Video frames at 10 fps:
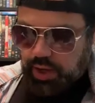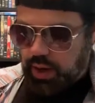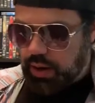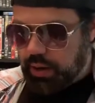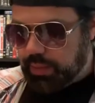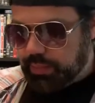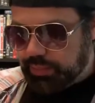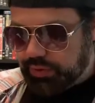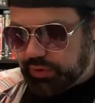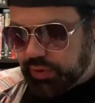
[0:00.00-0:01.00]

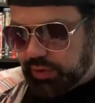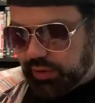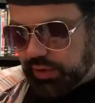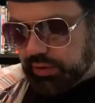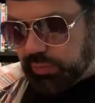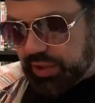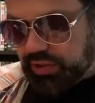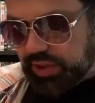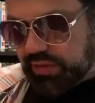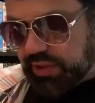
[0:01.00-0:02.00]
So
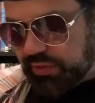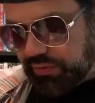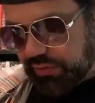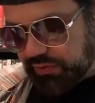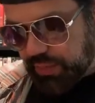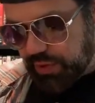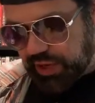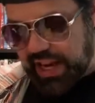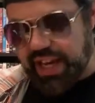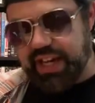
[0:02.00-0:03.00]
especially if they're from the
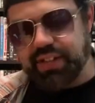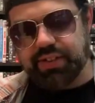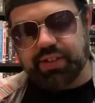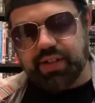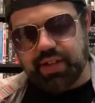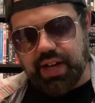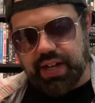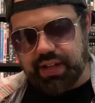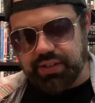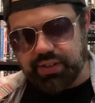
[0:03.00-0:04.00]
80s and the
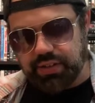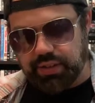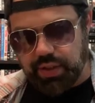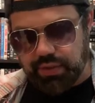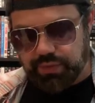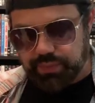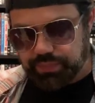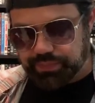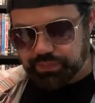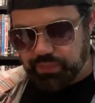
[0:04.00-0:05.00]
90s and stuff.
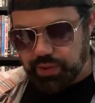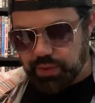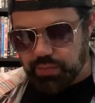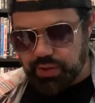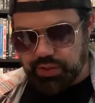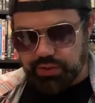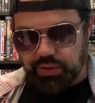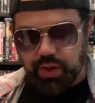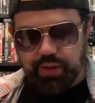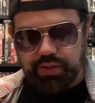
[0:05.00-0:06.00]
I'm really
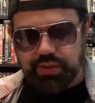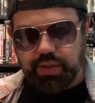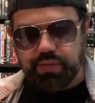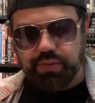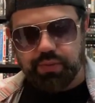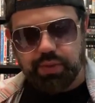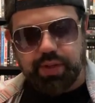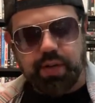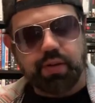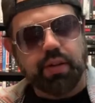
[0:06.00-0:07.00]
into all that stuff right
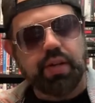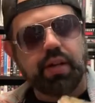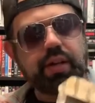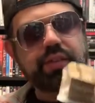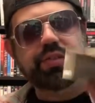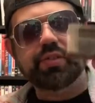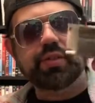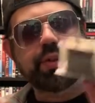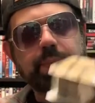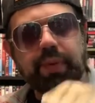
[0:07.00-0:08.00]
now. And this is a
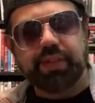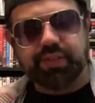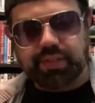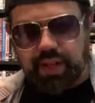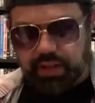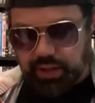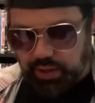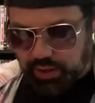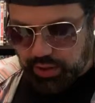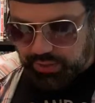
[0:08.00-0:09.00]
complete set
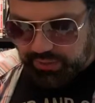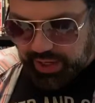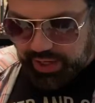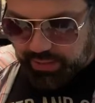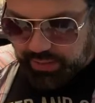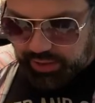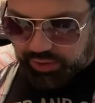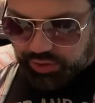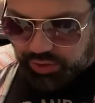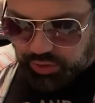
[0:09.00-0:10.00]
of, I am not
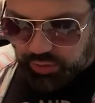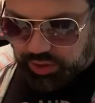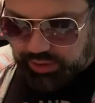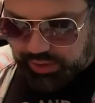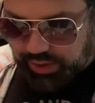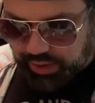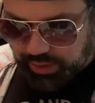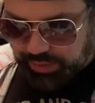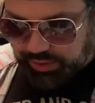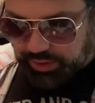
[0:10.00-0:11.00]
too sure what the hell
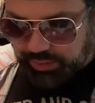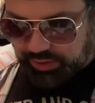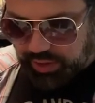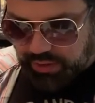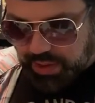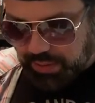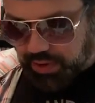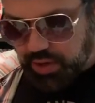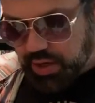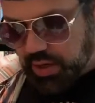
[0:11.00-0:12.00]
I picked up, because I
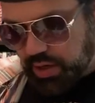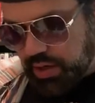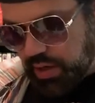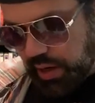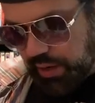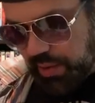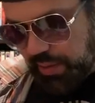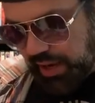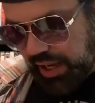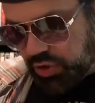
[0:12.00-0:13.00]
remember
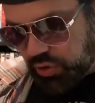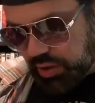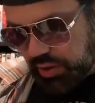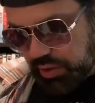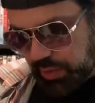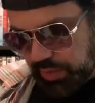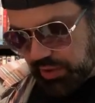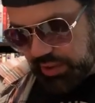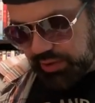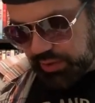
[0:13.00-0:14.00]
I got drunk a couple
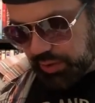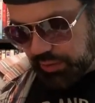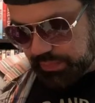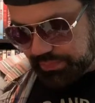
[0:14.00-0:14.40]
nights ago,